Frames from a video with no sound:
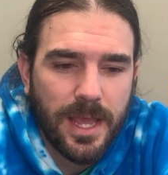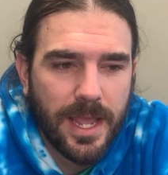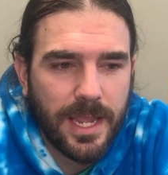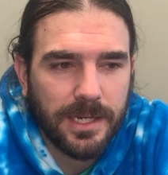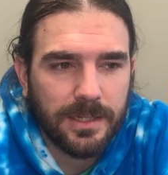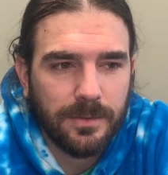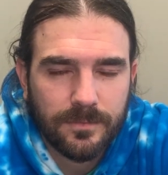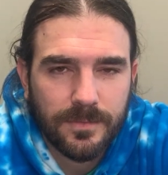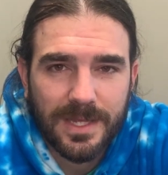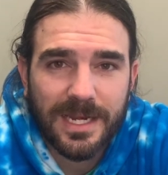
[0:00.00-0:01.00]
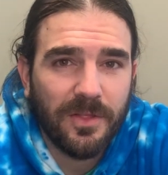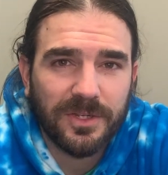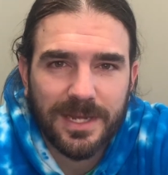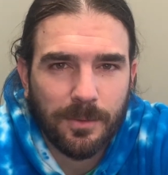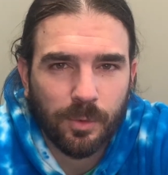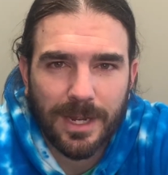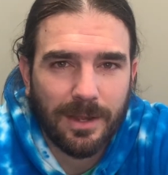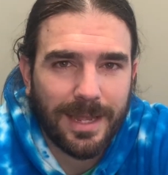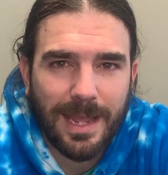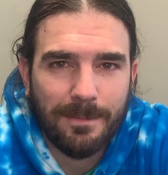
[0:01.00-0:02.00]
And any other time that we're
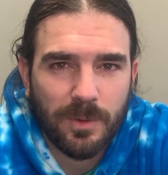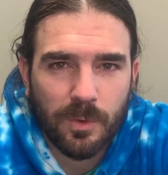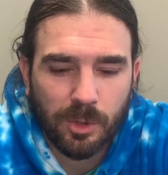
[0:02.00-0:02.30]
out camping,